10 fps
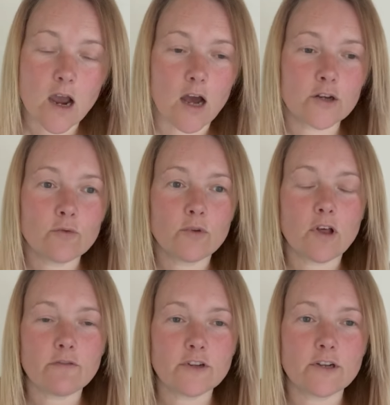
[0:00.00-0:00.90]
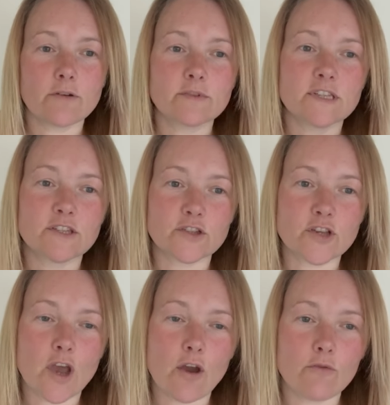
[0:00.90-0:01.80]
And you will often notice the
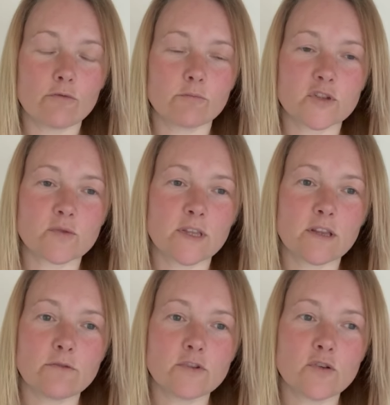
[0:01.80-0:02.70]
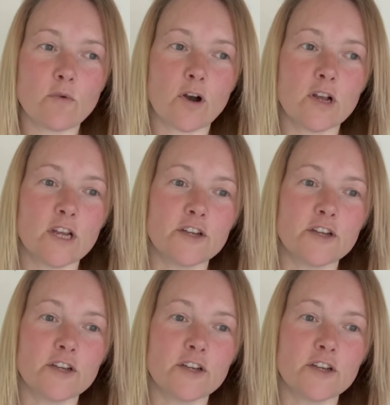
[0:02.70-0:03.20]
tone between those who are